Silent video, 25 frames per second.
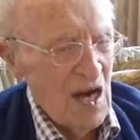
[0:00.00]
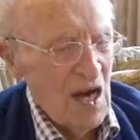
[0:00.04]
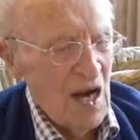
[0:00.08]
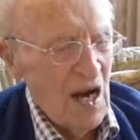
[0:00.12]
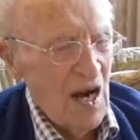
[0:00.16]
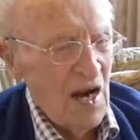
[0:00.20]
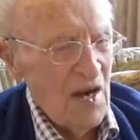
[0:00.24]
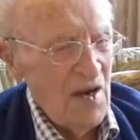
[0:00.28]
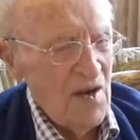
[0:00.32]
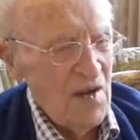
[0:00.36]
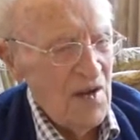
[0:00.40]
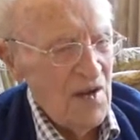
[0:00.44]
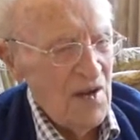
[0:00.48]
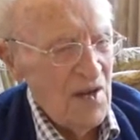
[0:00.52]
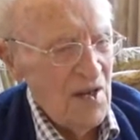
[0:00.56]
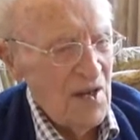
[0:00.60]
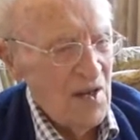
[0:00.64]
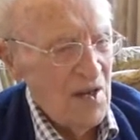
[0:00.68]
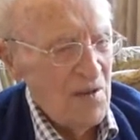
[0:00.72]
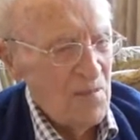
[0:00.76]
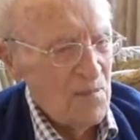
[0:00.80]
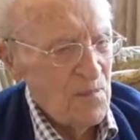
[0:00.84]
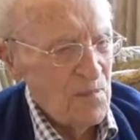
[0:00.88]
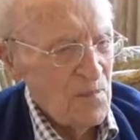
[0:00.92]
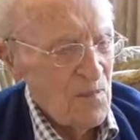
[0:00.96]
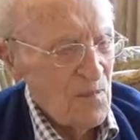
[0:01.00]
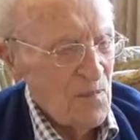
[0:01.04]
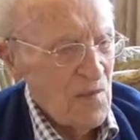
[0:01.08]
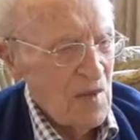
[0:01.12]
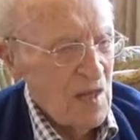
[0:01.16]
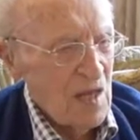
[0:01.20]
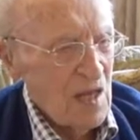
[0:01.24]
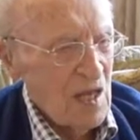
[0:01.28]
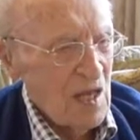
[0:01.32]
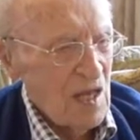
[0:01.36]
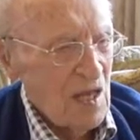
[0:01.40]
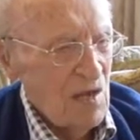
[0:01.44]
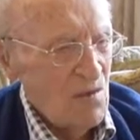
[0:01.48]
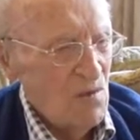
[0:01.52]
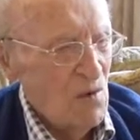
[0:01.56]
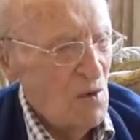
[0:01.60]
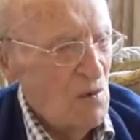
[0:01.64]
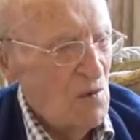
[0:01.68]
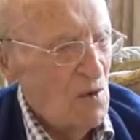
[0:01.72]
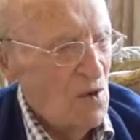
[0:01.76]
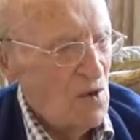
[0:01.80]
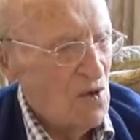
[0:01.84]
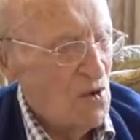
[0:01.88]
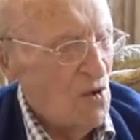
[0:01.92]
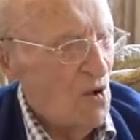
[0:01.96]
And um, we
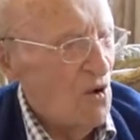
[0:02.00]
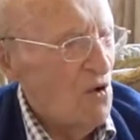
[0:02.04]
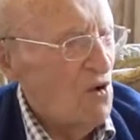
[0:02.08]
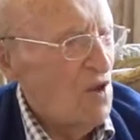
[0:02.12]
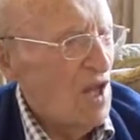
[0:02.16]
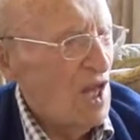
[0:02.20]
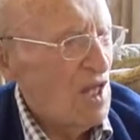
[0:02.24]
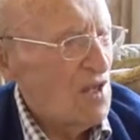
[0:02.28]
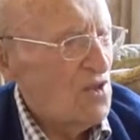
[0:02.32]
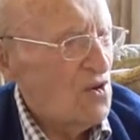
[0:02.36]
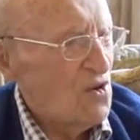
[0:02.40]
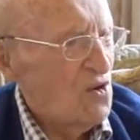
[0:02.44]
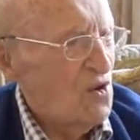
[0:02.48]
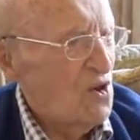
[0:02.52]
were told that's